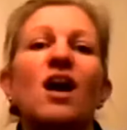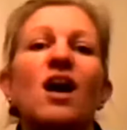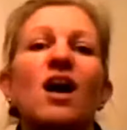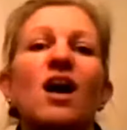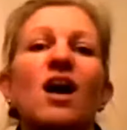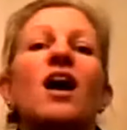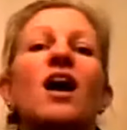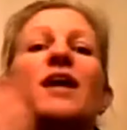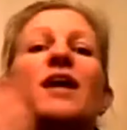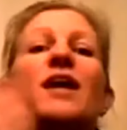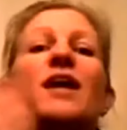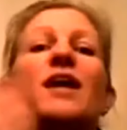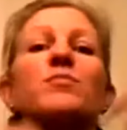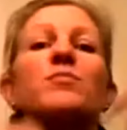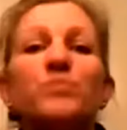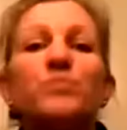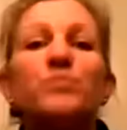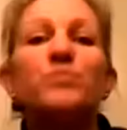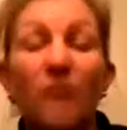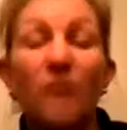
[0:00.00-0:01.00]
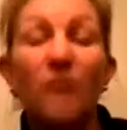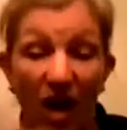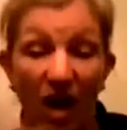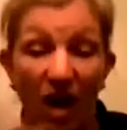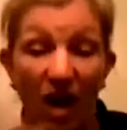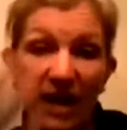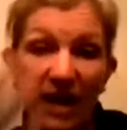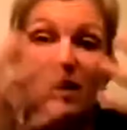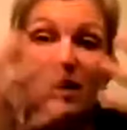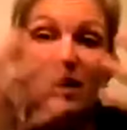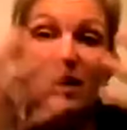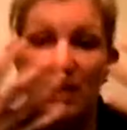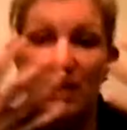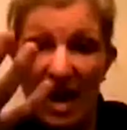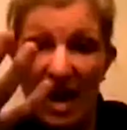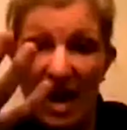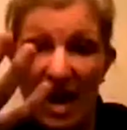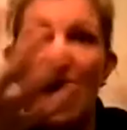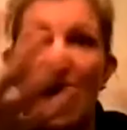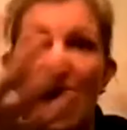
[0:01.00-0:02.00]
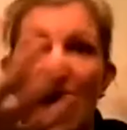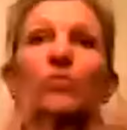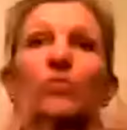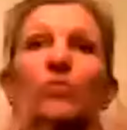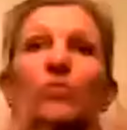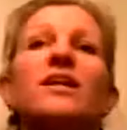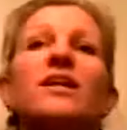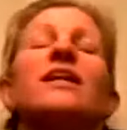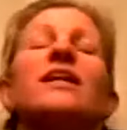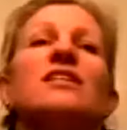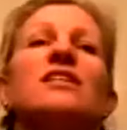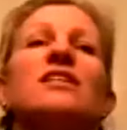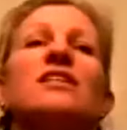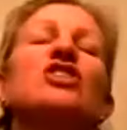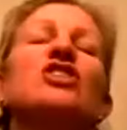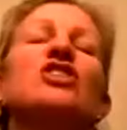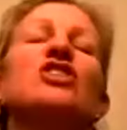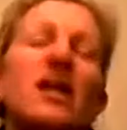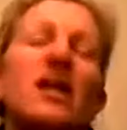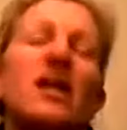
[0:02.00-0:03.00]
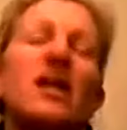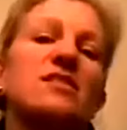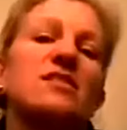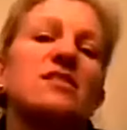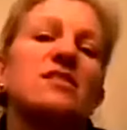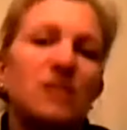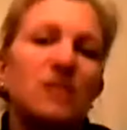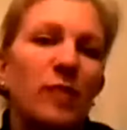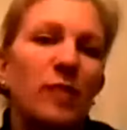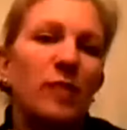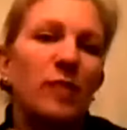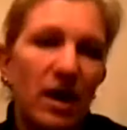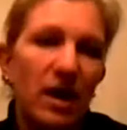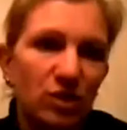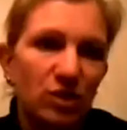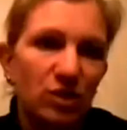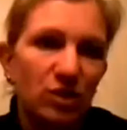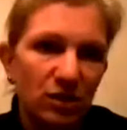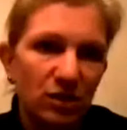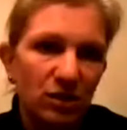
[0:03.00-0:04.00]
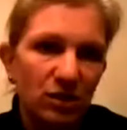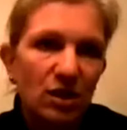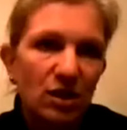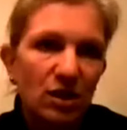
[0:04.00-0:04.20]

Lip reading: I now like ingest his passion.